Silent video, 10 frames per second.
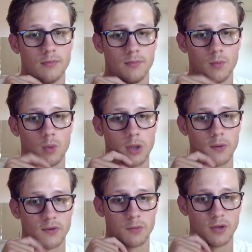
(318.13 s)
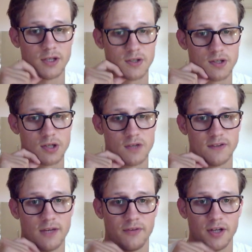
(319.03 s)
We're doing some collision
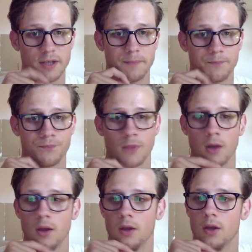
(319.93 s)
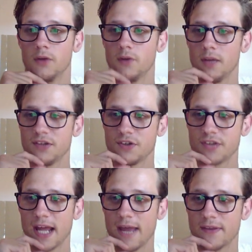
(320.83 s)
stuff here. So let's just
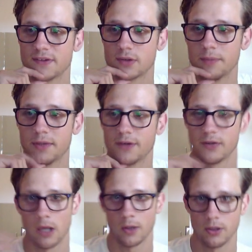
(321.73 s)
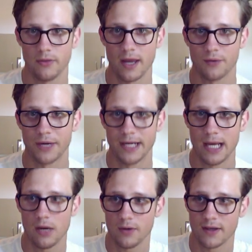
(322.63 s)
add this script here. So how I do that right
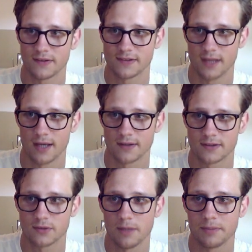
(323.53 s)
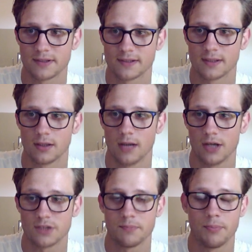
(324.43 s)
now is scripts. I
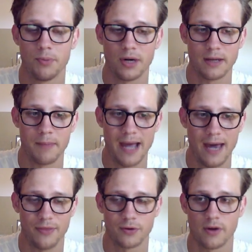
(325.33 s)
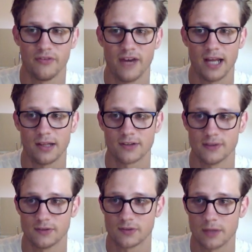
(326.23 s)
just put in the path to the file here. So
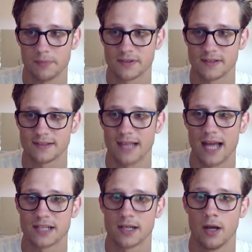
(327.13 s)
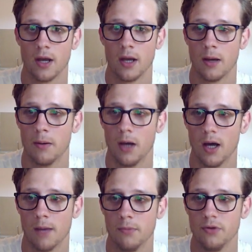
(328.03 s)

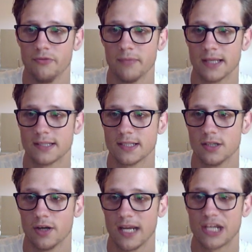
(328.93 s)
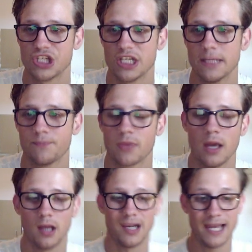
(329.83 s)
scripts/movement.he.
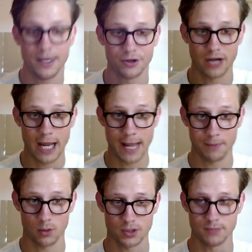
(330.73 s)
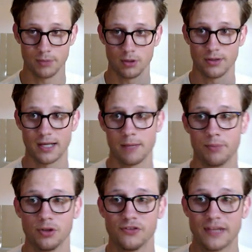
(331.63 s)
Later, I am going to build in a
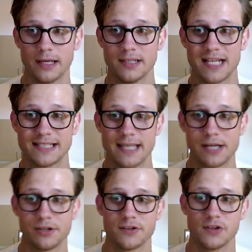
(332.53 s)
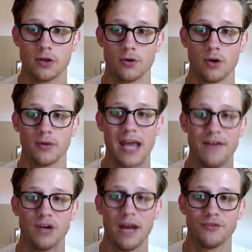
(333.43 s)
built-in text editor so you don't ever
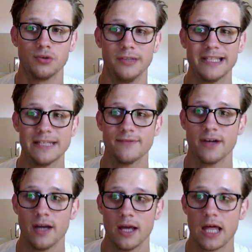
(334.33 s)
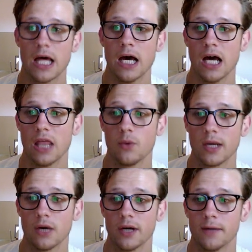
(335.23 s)
have to leave the
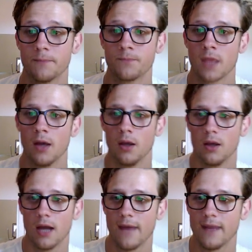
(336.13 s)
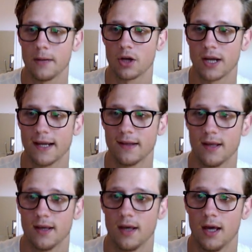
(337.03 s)
window here. And then I'm going to hit
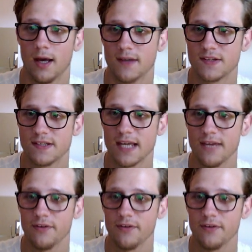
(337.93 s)
save.